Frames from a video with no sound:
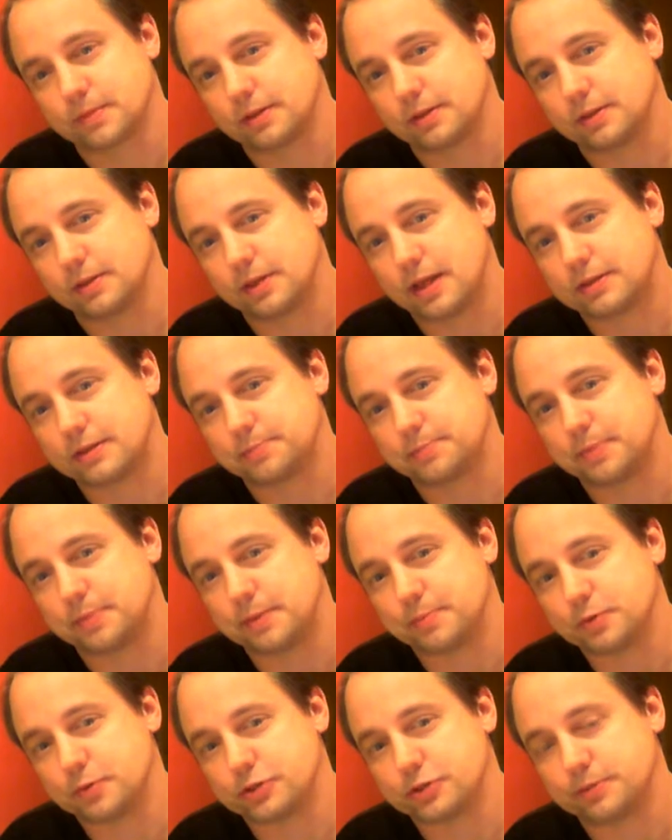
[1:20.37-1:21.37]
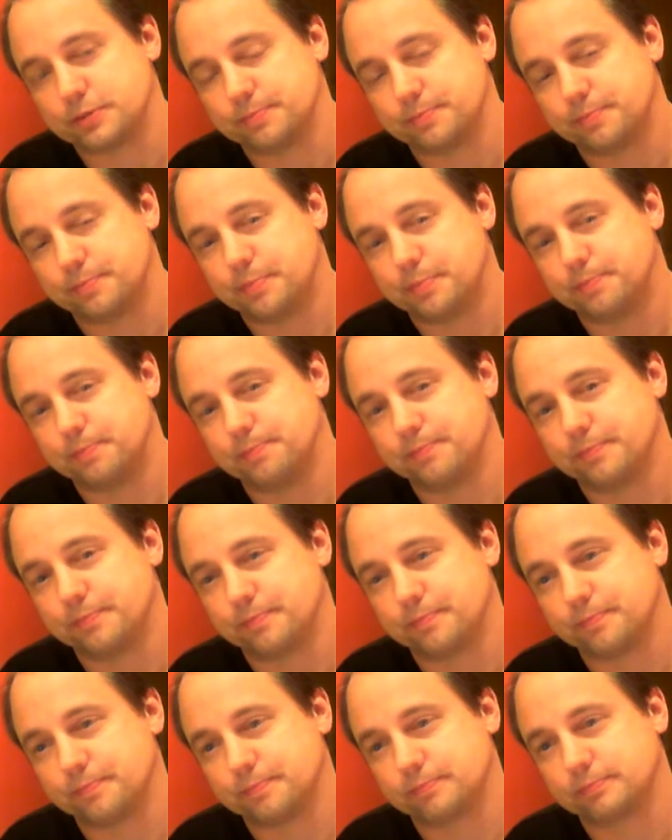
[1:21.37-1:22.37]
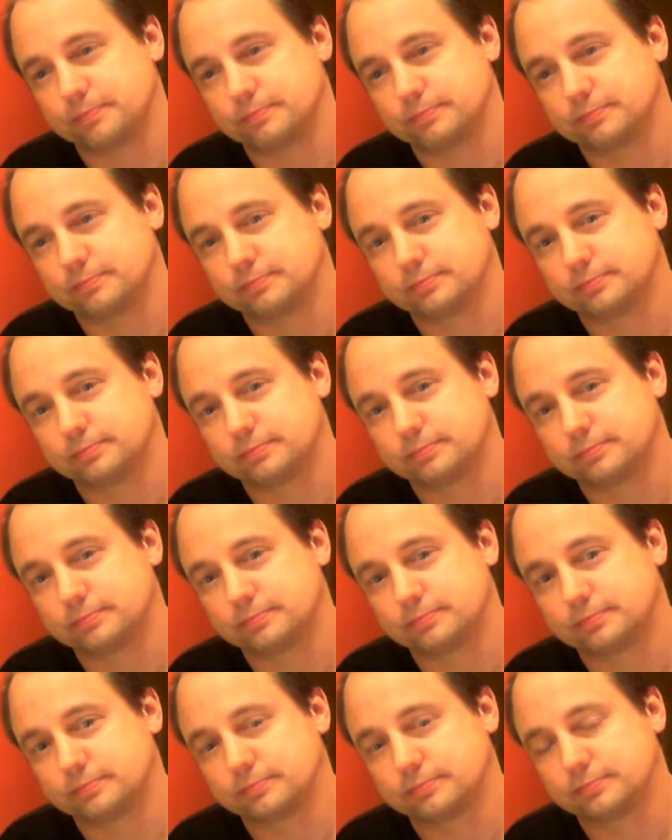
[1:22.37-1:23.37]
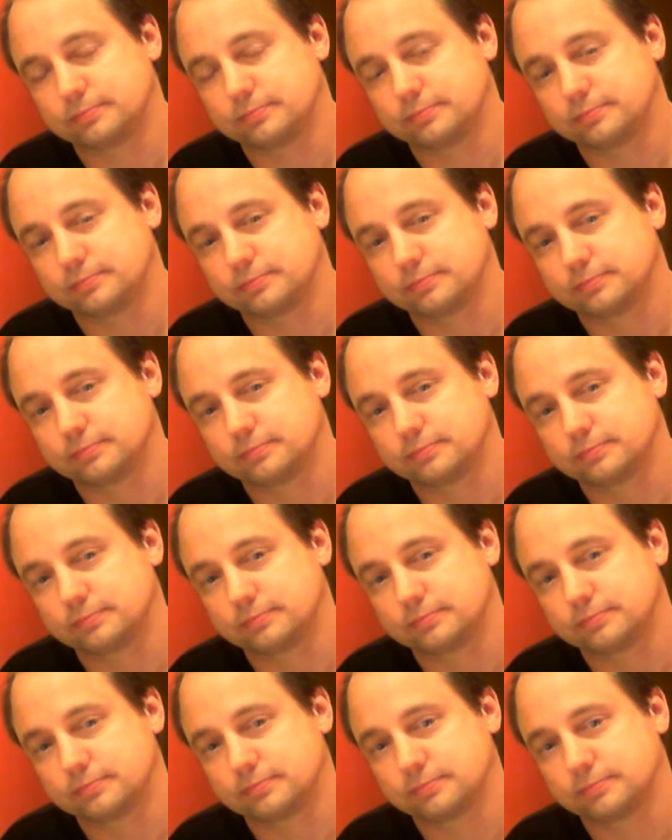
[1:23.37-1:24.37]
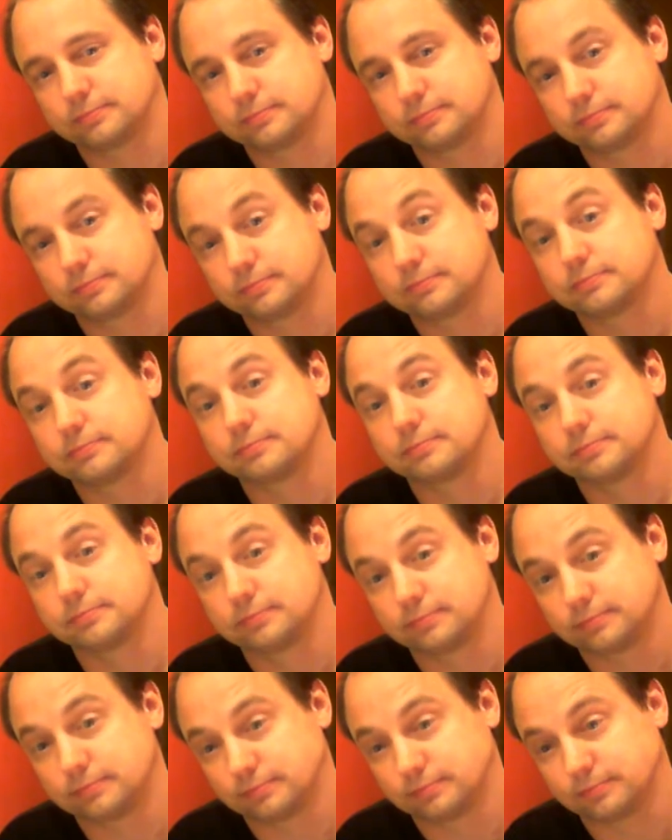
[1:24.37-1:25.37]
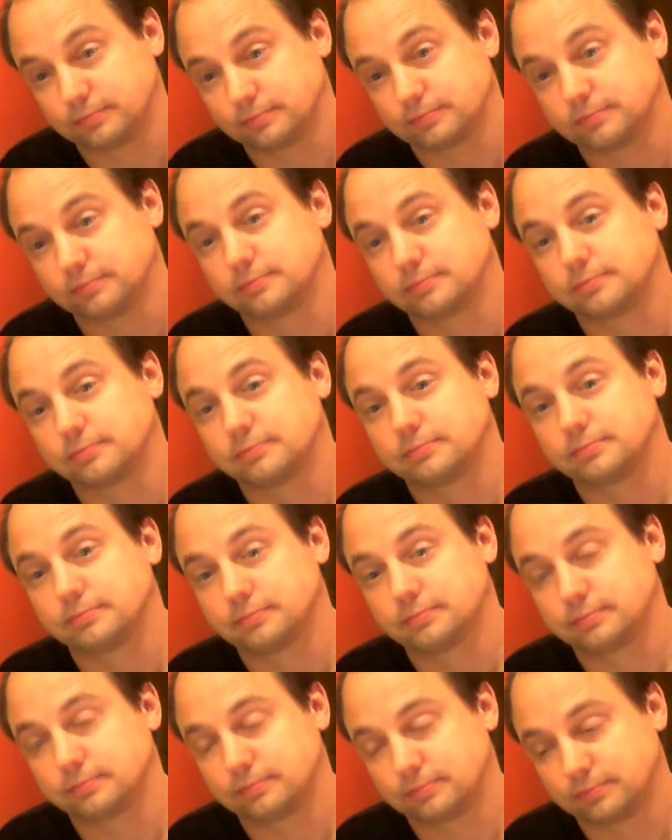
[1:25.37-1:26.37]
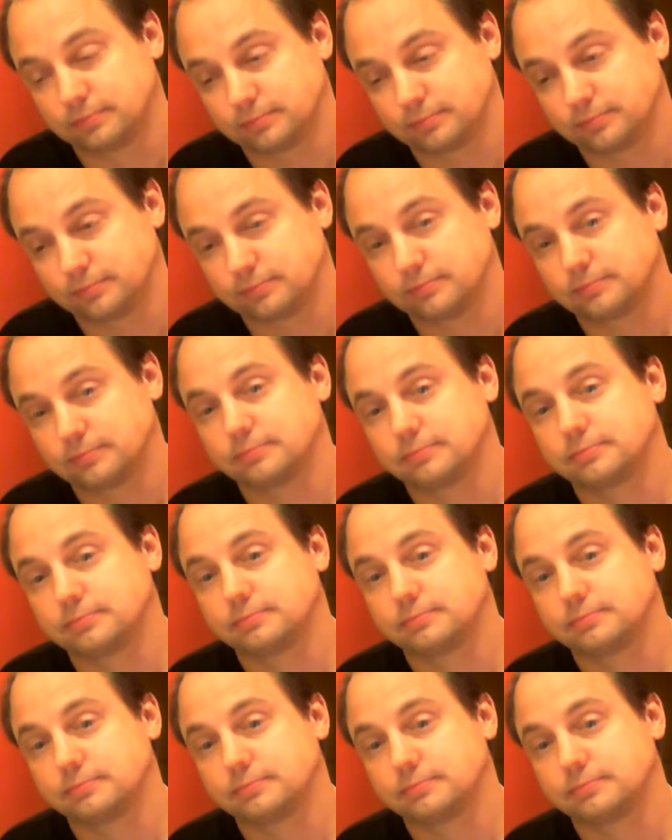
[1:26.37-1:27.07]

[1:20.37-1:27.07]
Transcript: (not speaking)